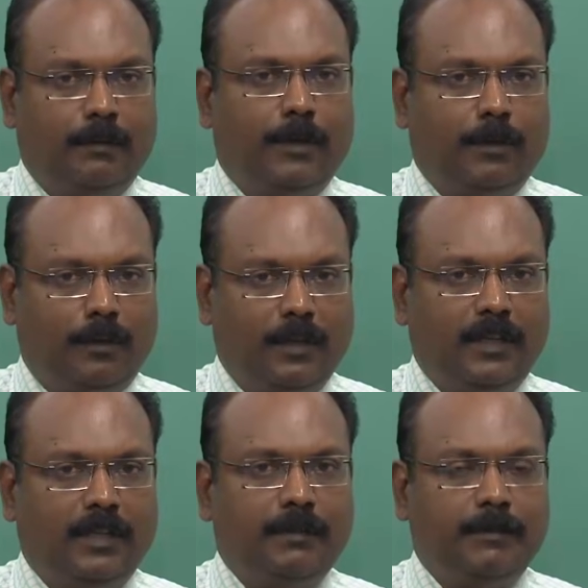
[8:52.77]
But all the
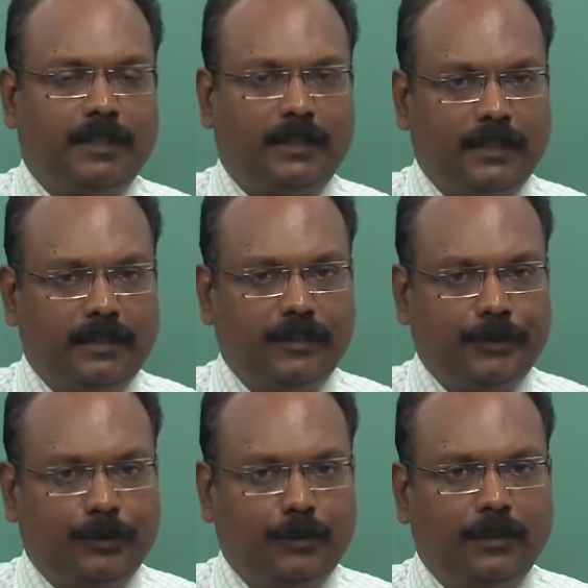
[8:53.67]
time the dress
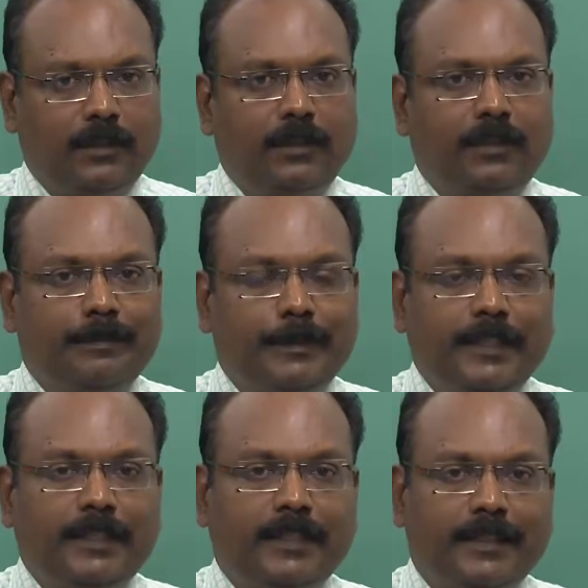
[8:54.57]
should not
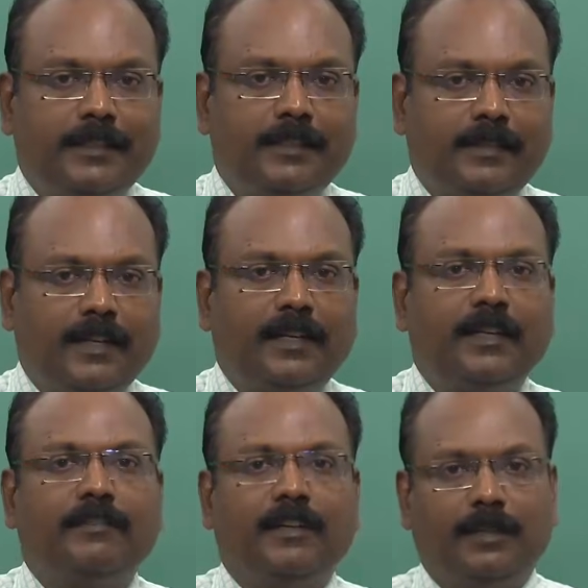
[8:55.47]
be a
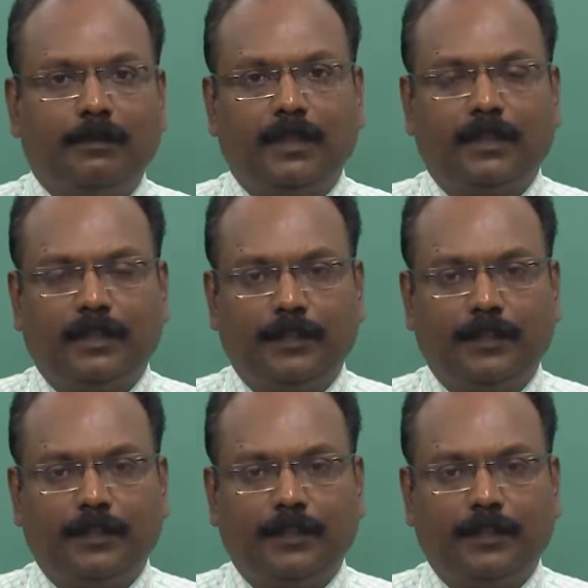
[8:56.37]
distractive element,